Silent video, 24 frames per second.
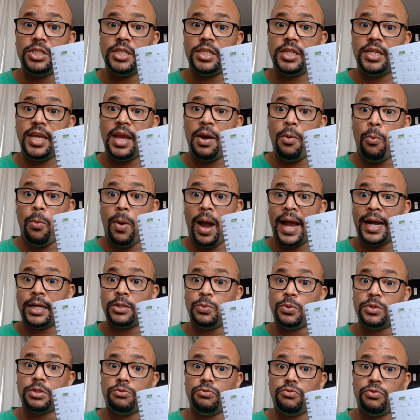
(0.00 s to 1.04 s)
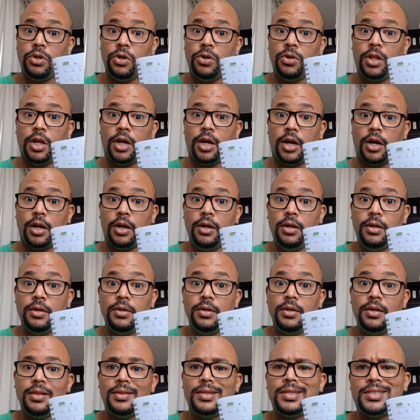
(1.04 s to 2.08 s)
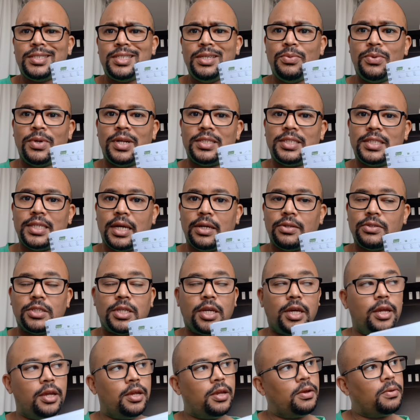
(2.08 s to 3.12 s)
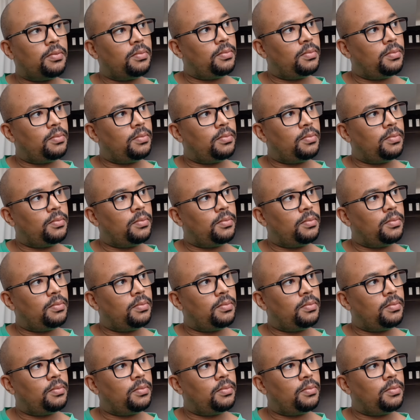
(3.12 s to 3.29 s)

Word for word: gonna get whacked with a ruler let's see what it sounds like